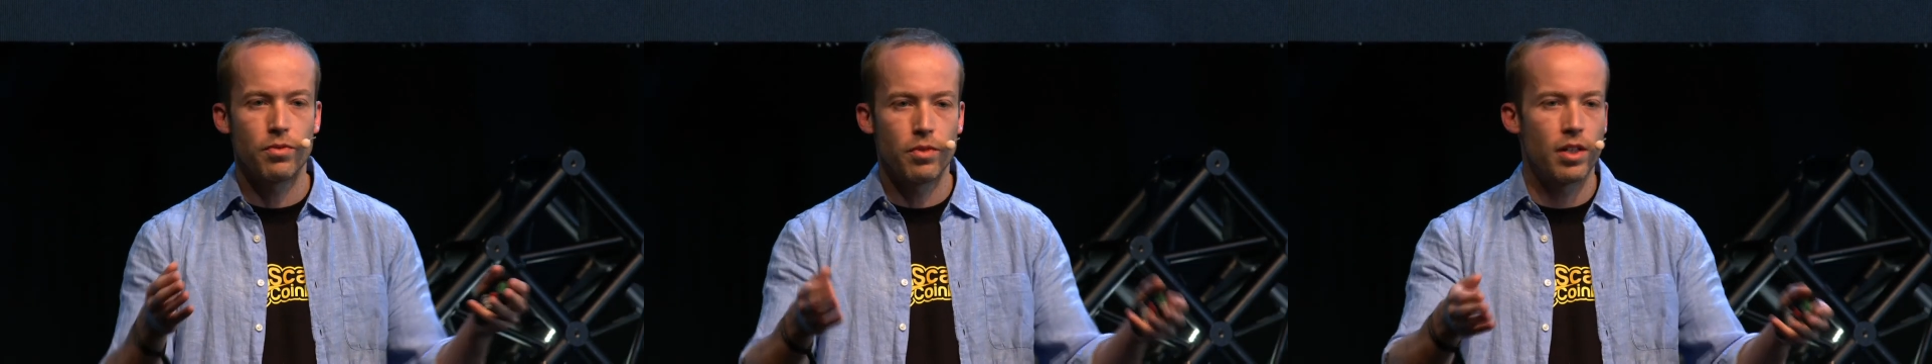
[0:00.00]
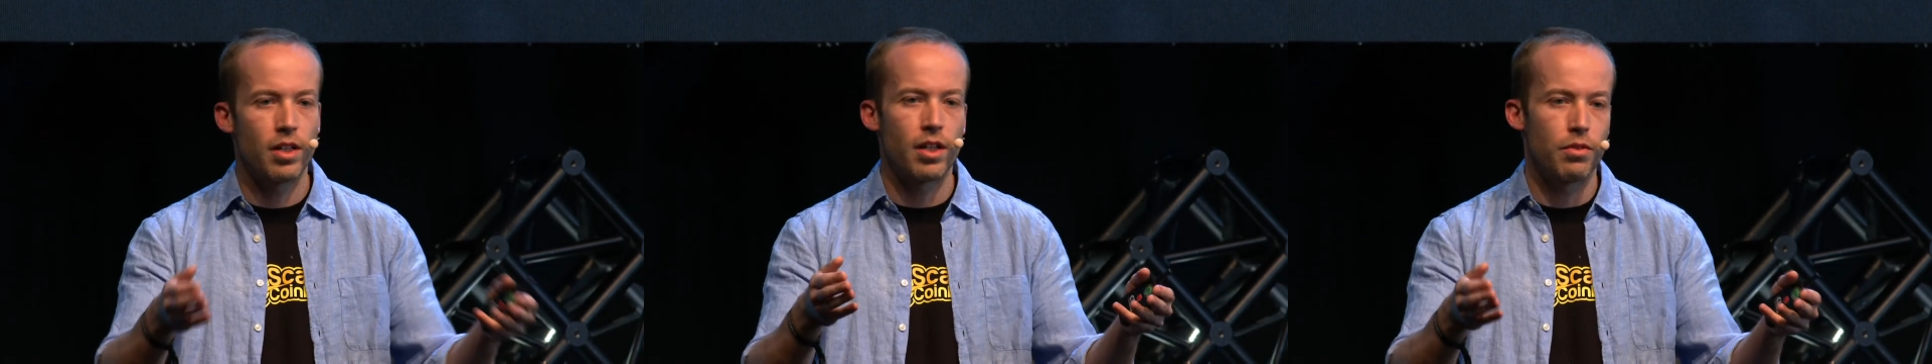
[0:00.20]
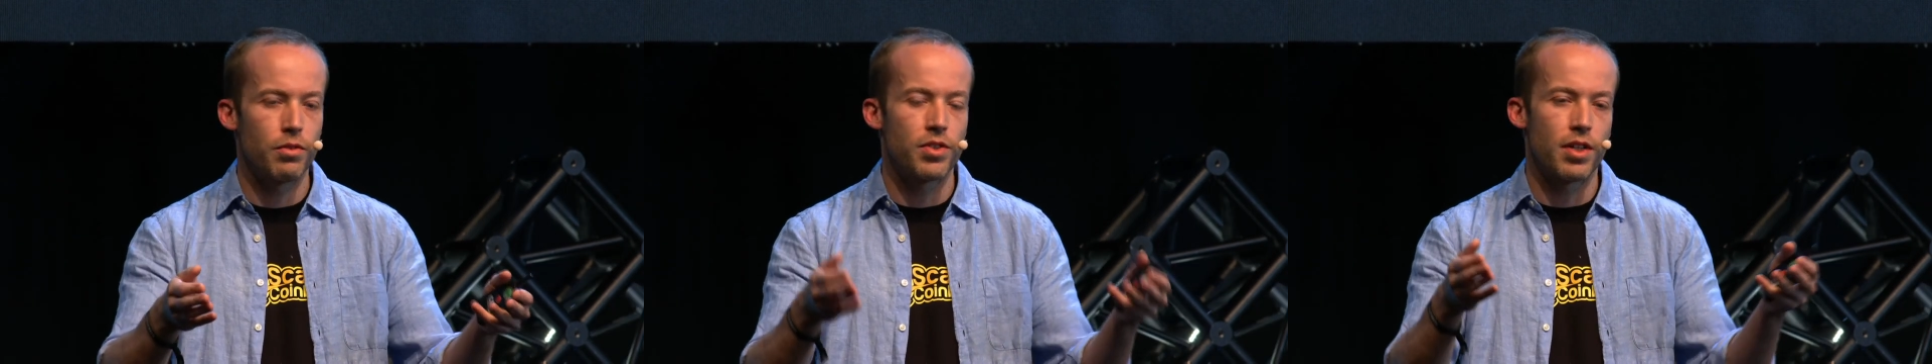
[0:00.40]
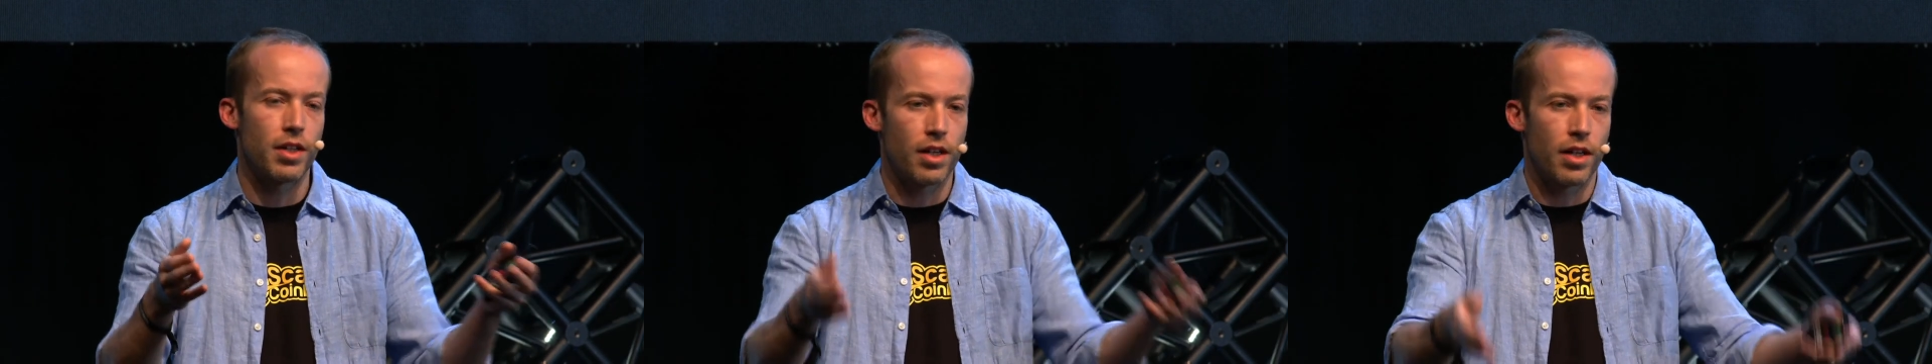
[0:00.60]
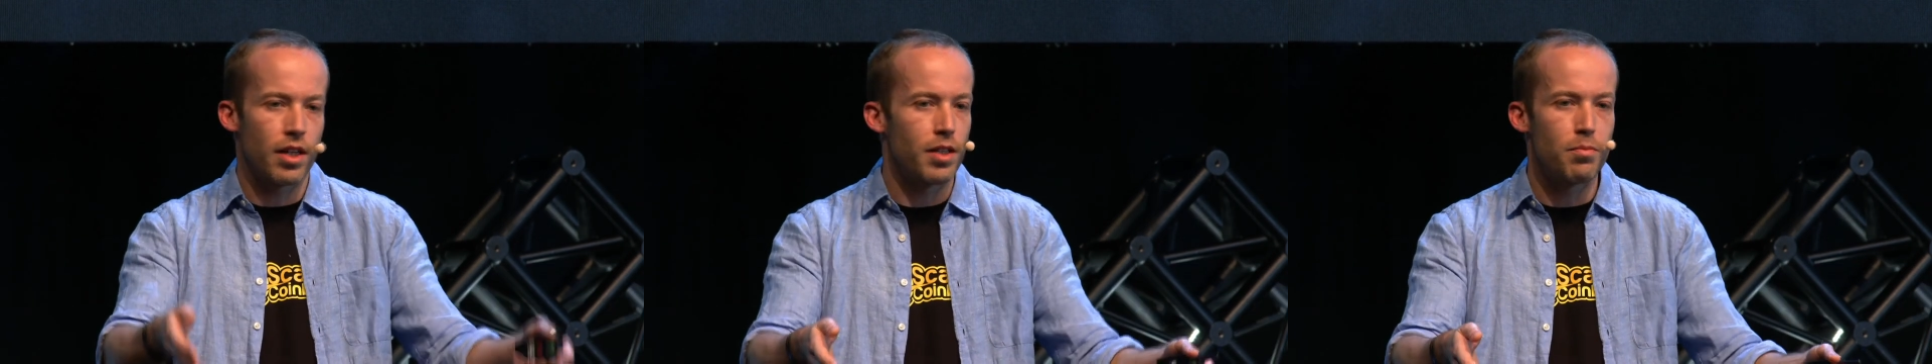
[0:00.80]
which
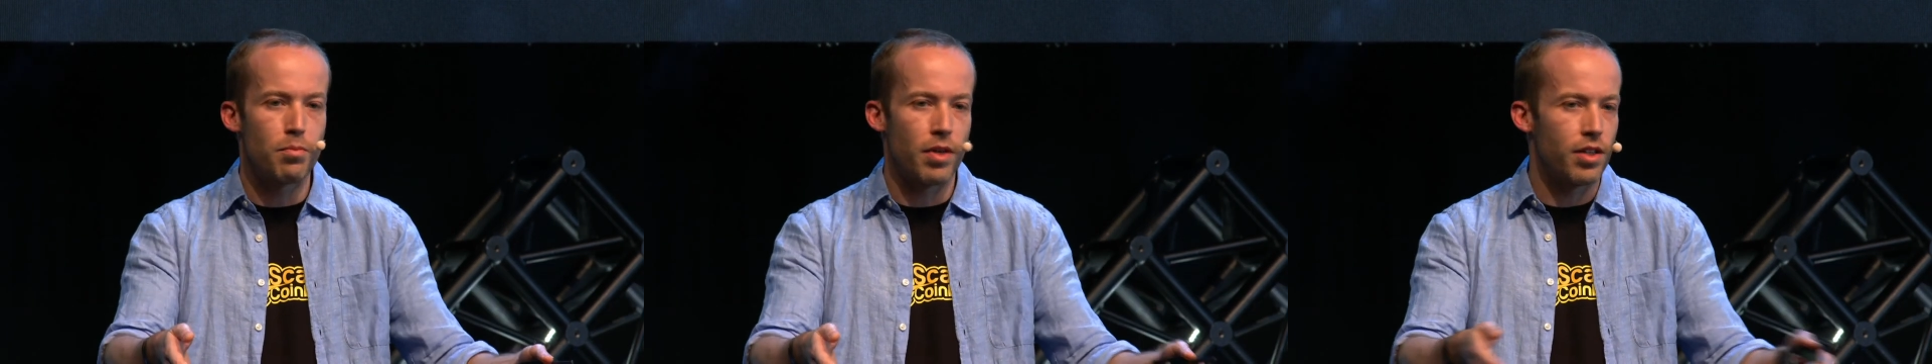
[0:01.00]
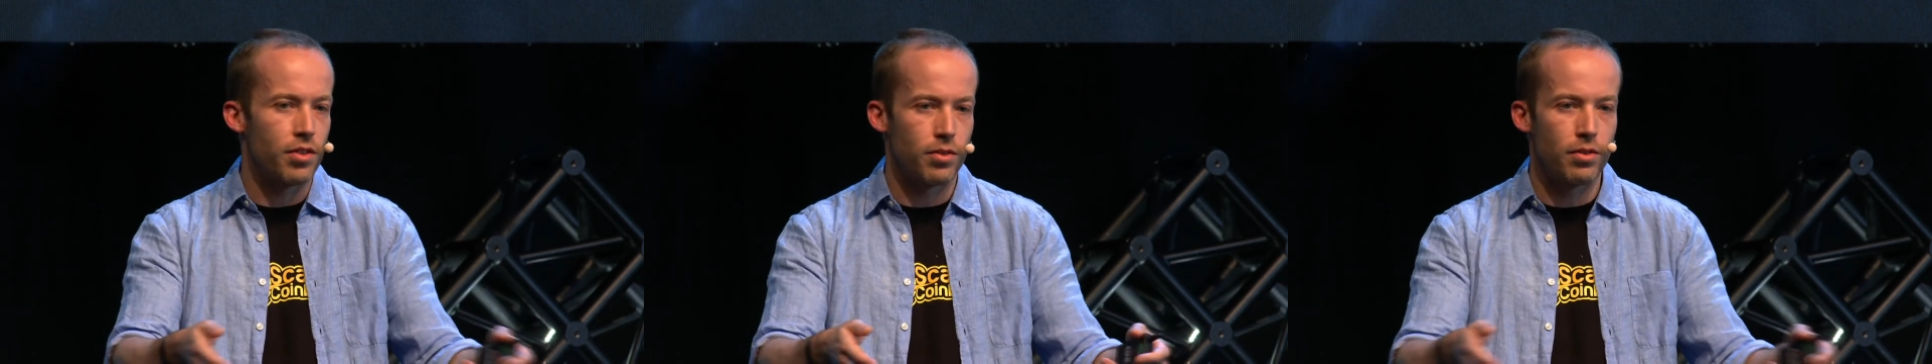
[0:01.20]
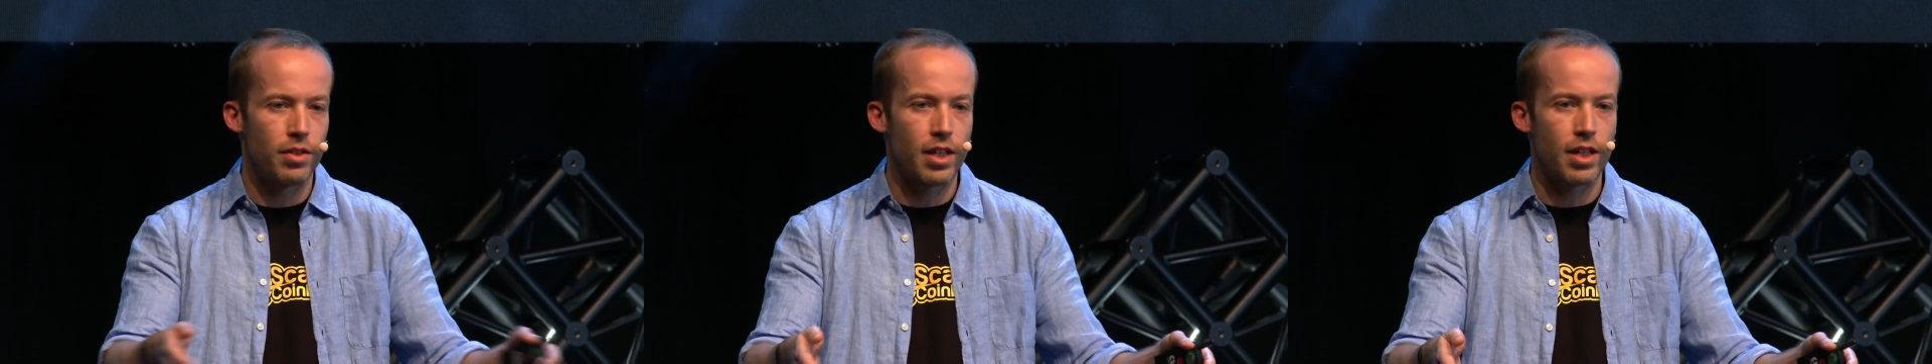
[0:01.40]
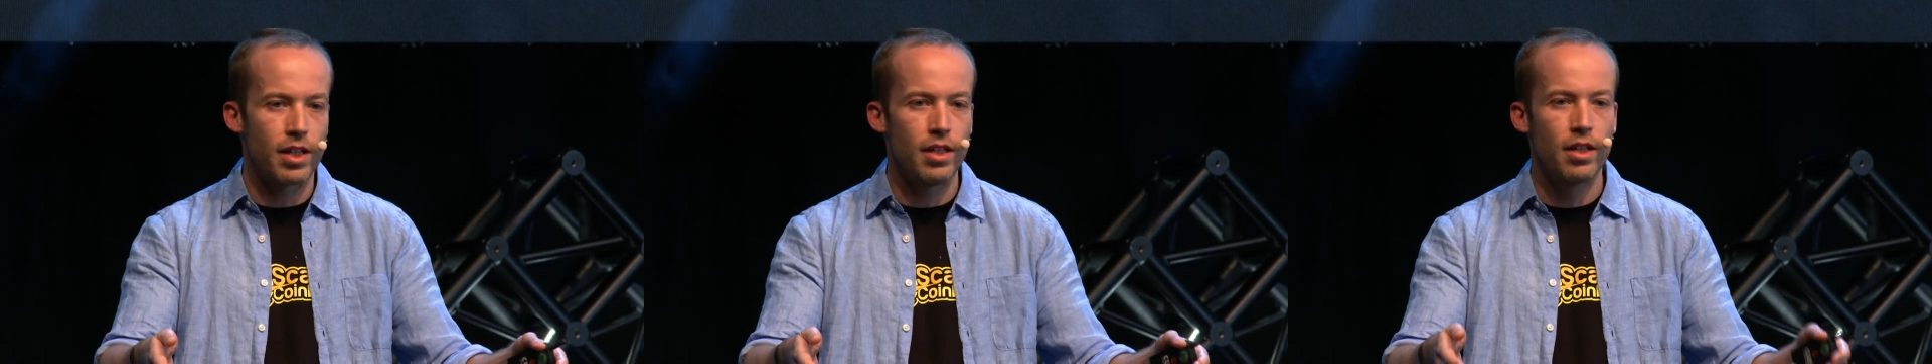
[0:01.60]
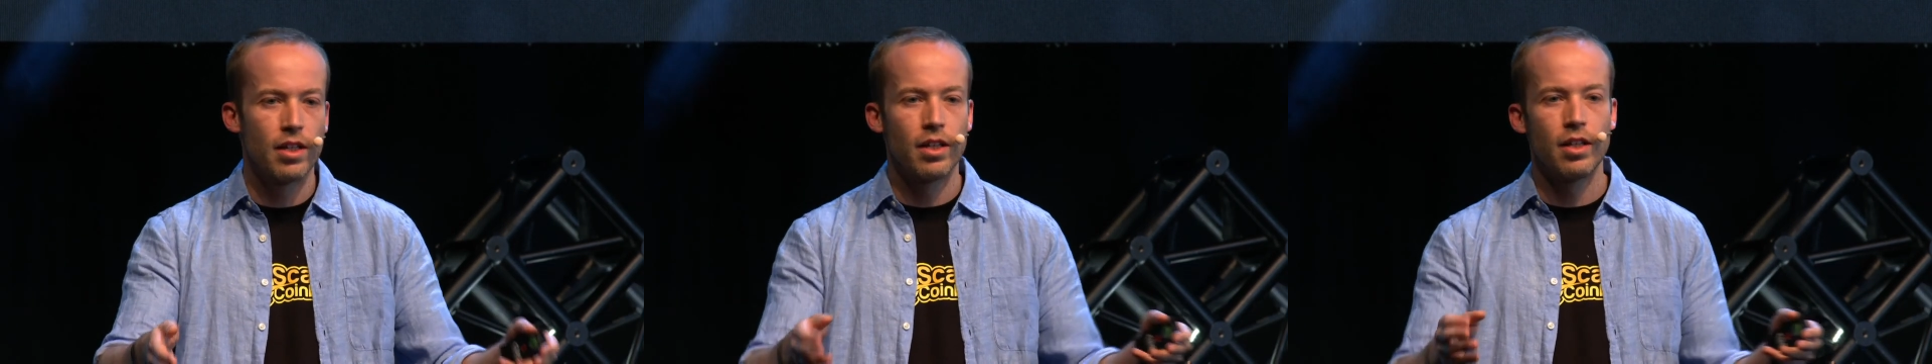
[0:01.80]
are already in place today,